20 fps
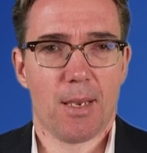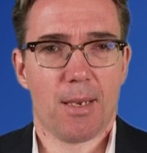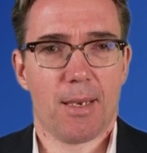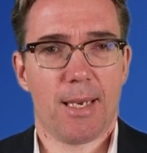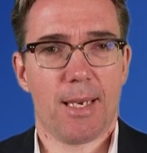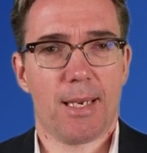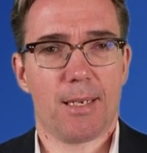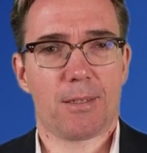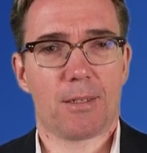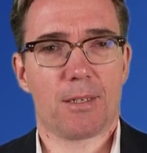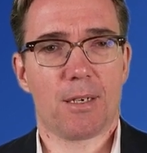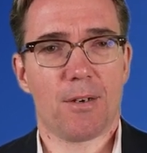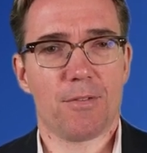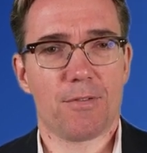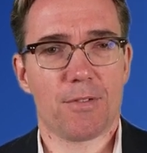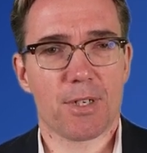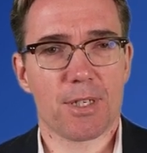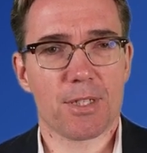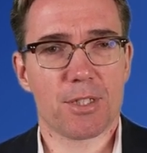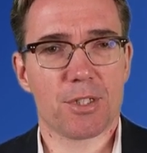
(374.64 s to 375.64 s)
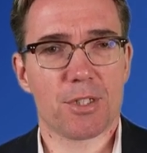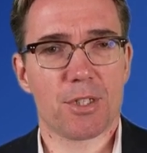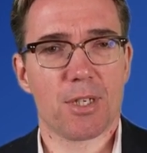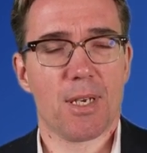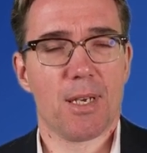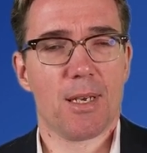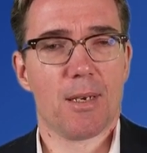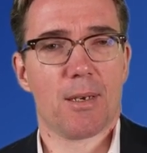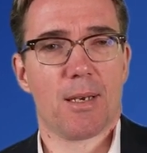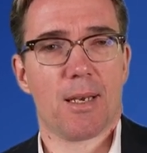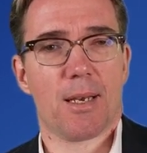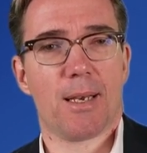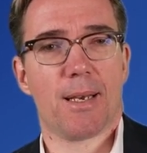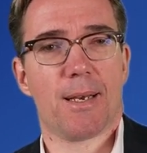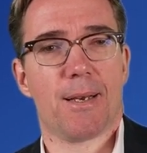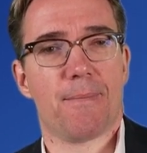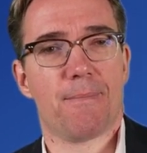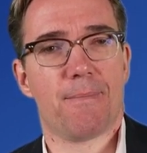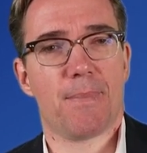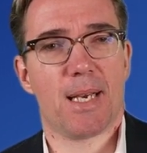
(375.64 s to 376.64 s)
It covers,
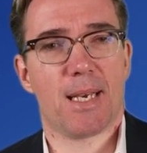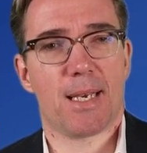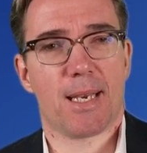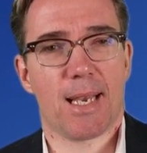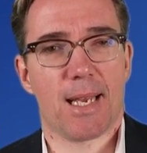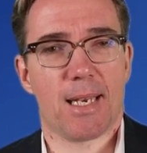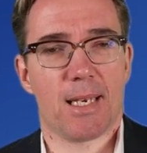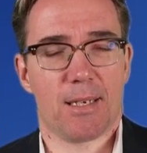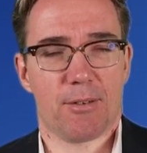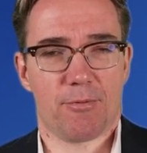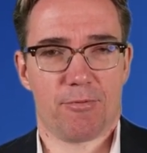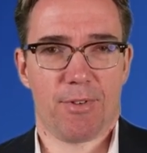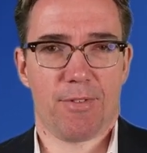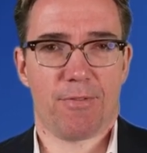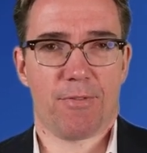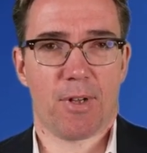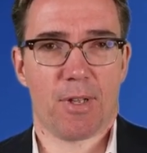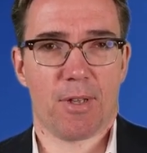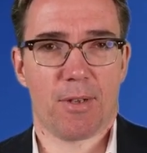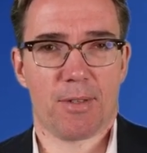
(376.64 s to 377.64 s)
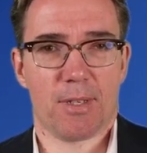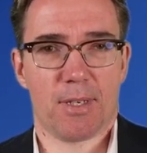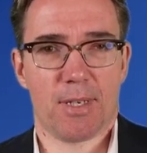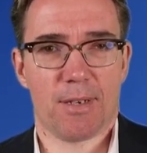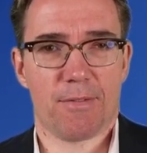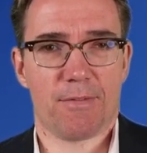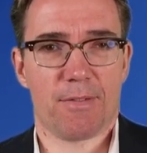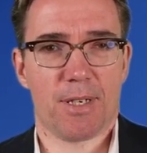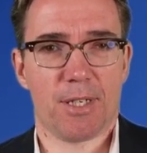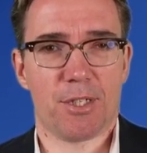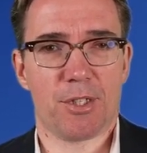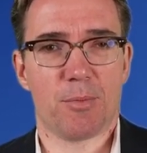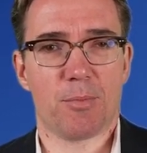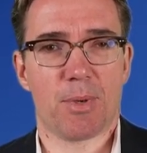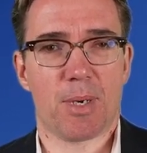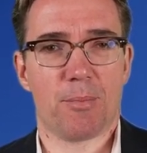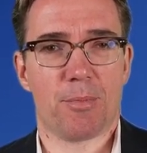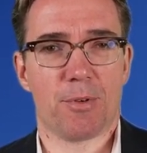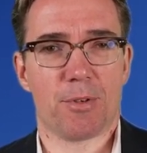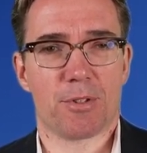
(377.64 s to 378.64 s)
again, if we follow the definition
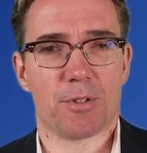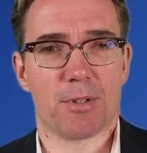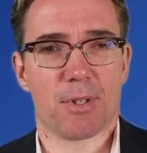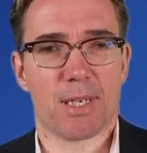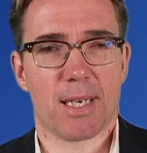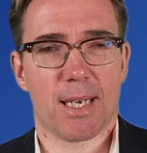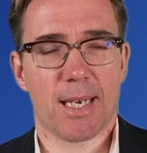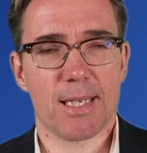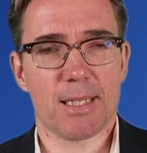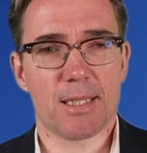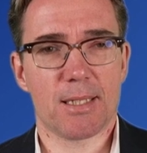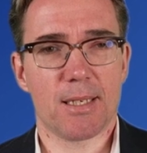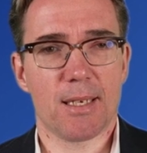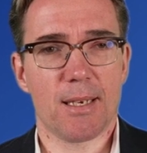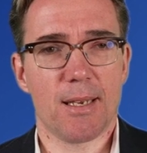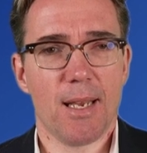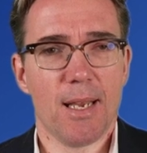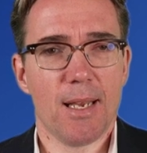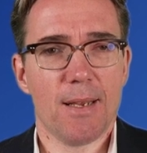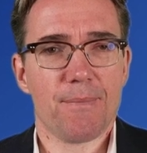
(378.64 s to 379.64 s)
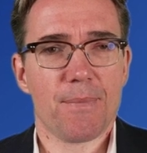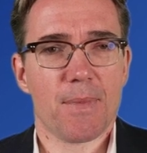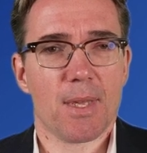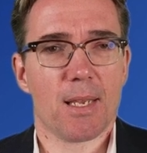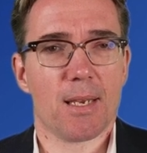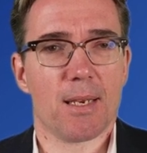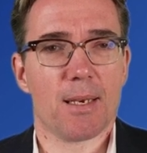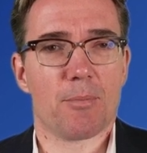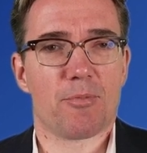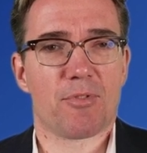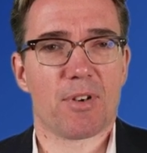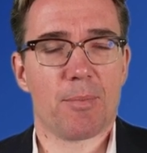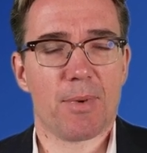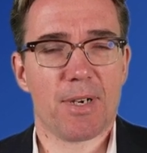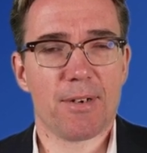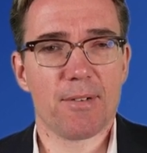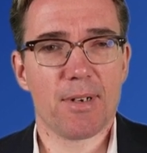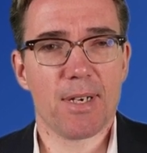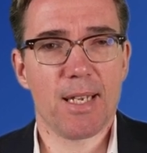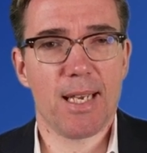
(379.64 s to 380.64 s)
by Bersel and Risse,
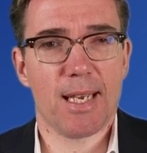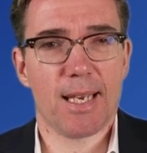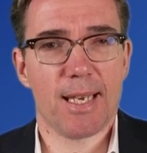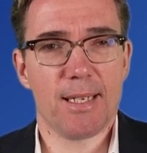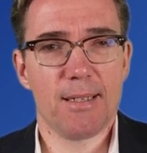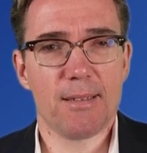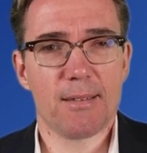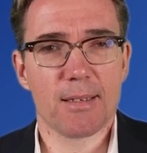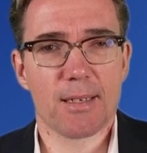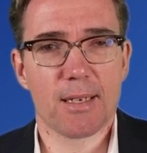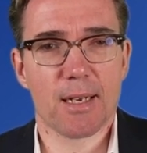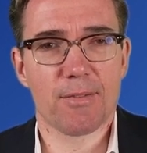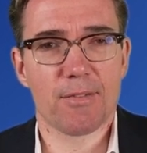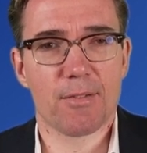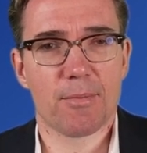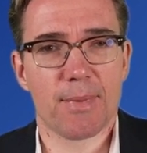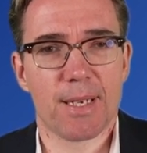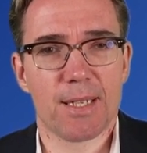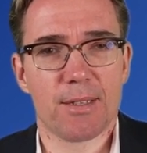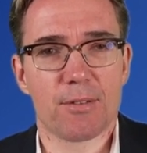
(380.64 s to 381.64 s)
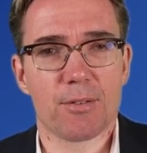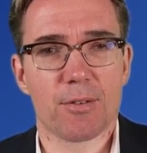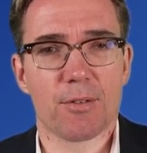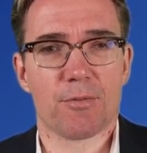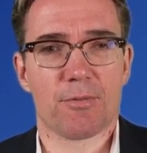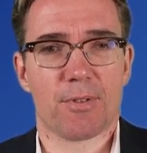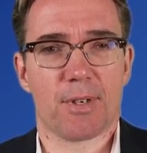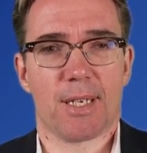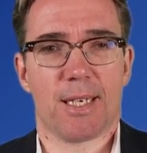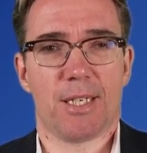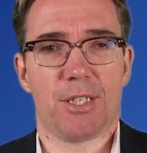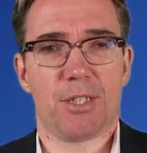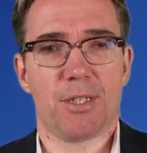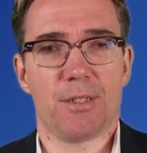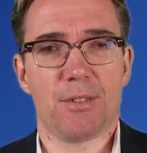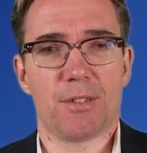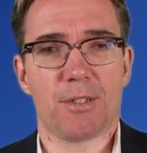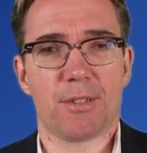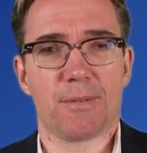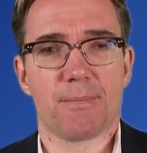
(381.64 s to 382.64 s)
primarily intergovernmental
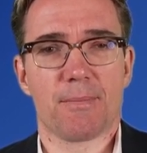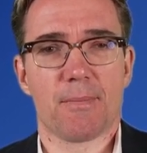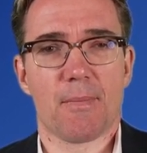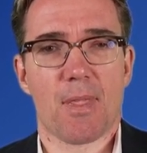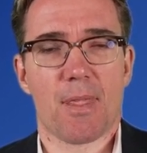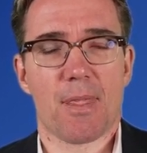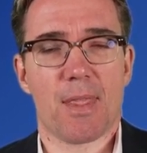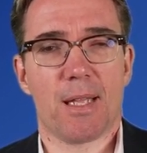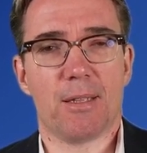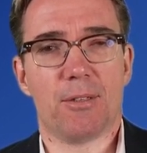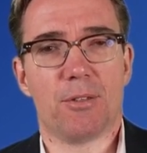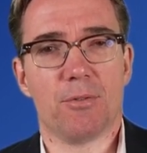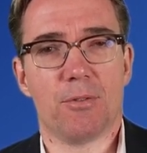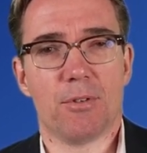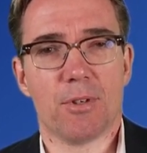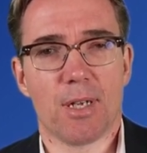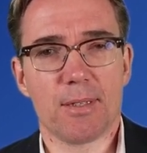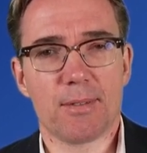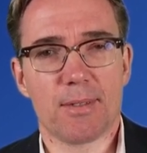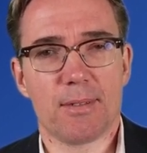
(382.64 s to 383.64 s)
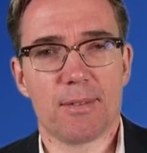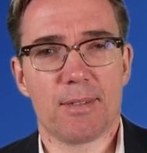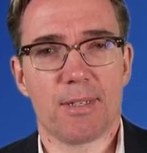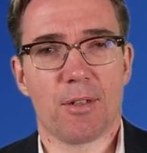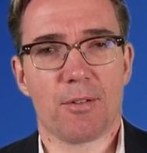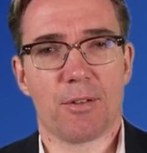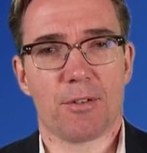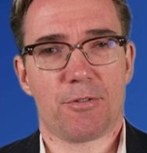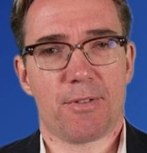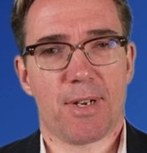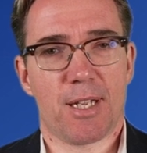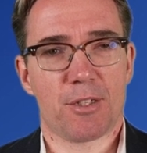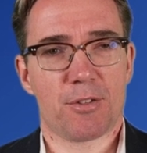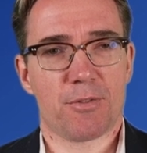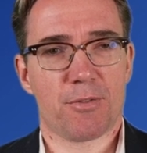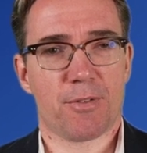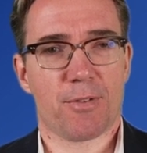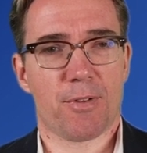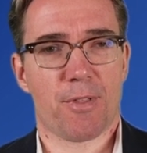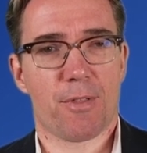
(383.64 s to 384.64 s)
relations that do not entail the
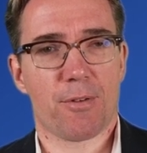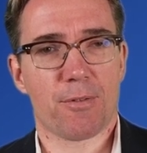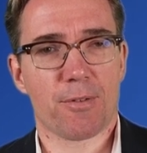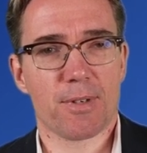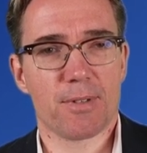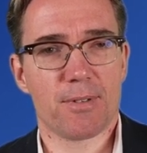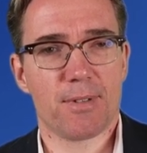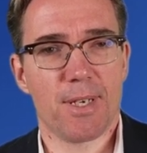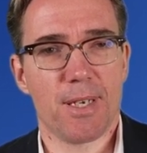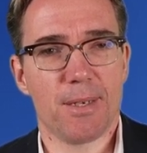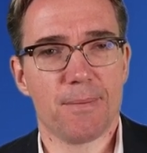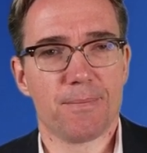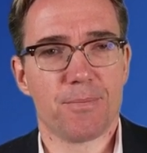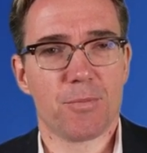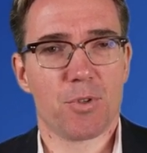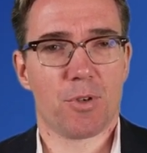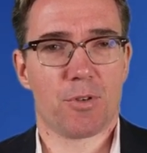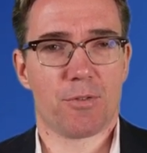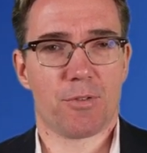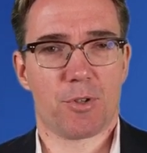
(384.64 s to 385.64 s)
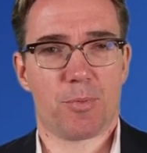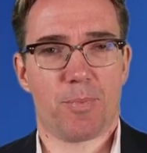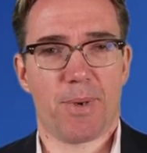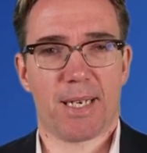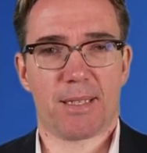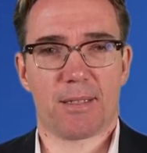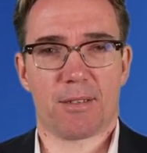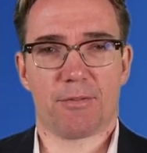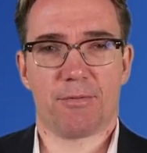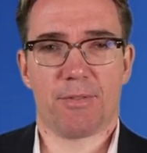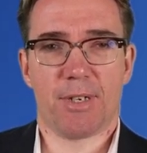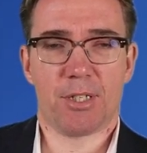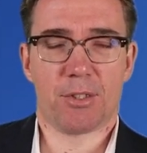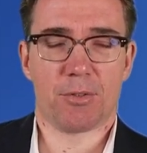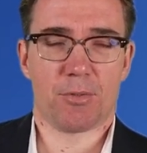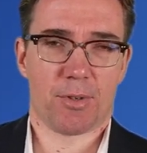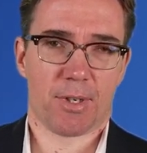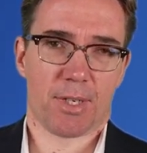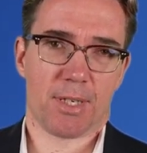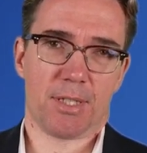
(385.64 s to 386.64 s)
transfer of authority to the respective
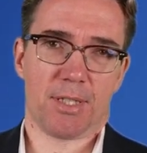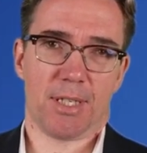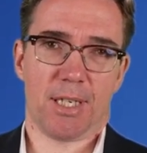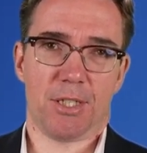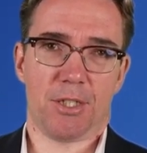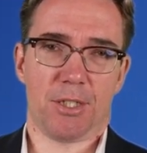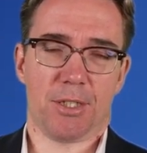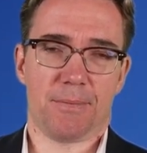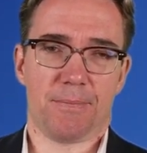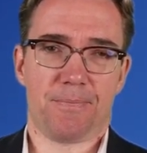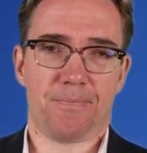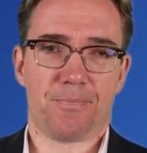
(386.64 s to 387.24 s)
regional organization.